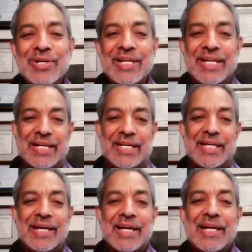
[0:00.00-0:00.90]
need
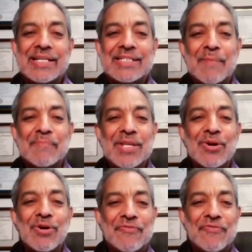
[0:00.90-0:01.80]
is
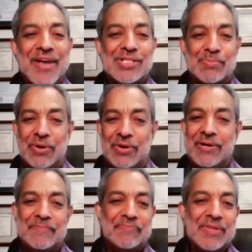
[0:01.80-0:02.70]
something on Facebook
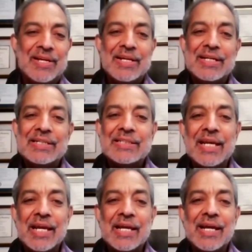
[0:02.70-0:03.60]

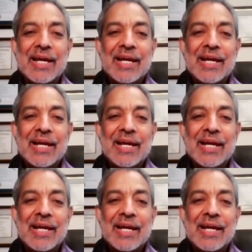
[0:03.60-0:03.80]
saying,